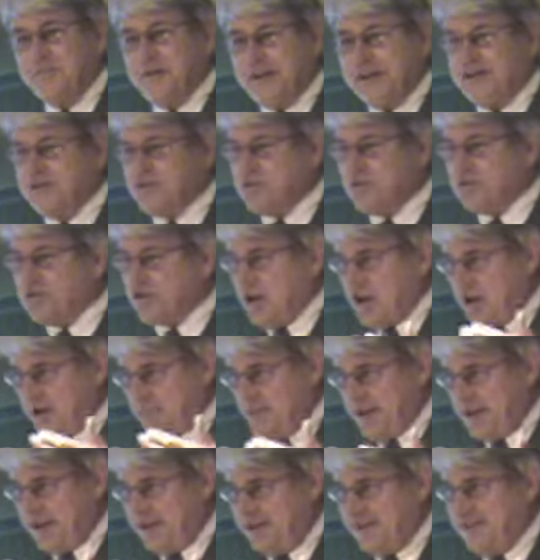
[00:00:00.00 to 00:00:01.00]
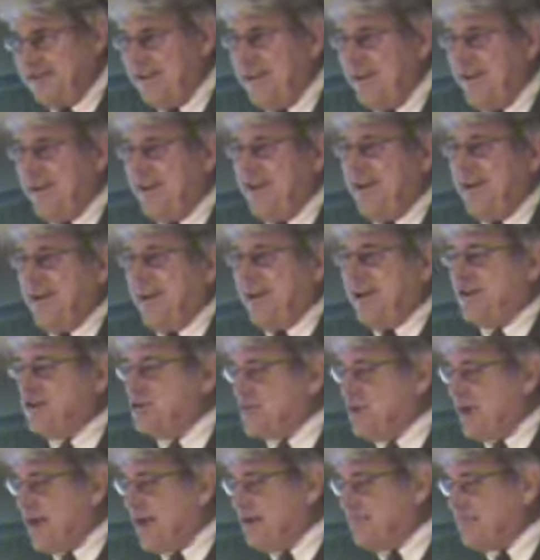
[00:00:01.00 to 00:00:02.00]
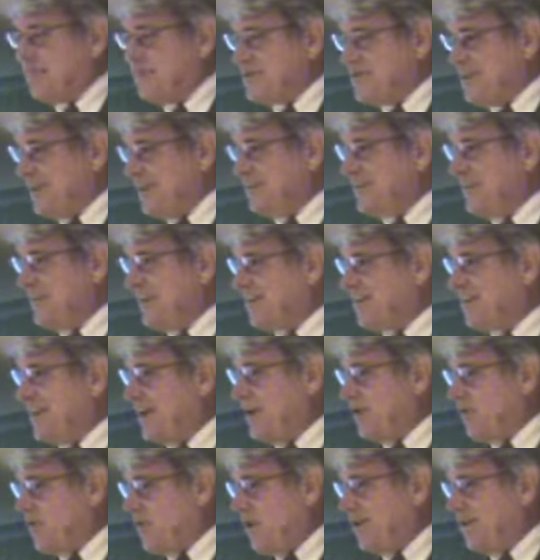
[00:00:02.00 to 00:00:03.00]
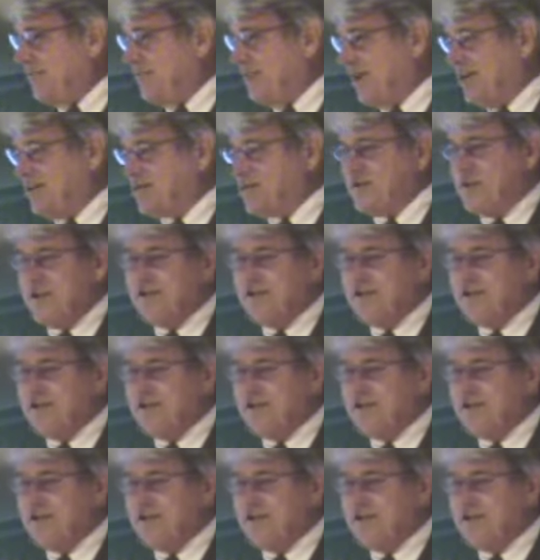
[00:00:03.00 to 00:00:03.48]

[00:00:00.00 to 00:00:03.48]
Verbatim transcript: places come in and try and pretend like they are one of us.